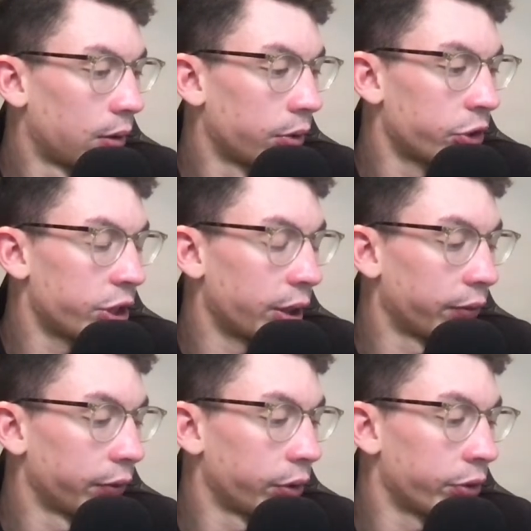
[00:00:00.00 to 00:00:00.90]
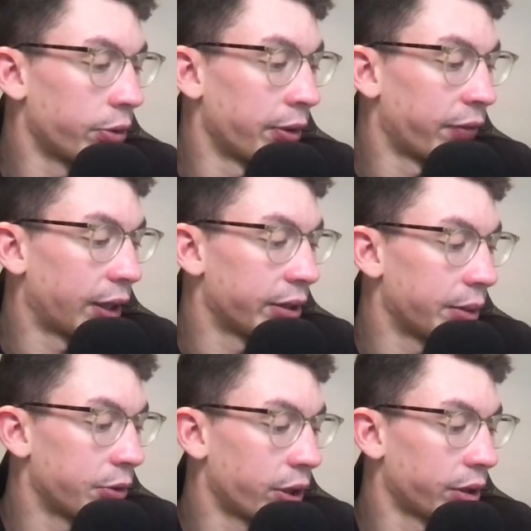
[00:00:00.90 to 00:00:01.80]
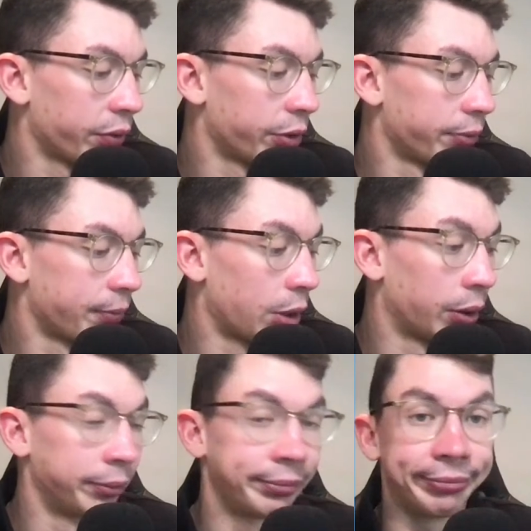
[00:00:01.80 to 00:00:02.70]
Shit, I forgot to do my fan team transfers. Oh well.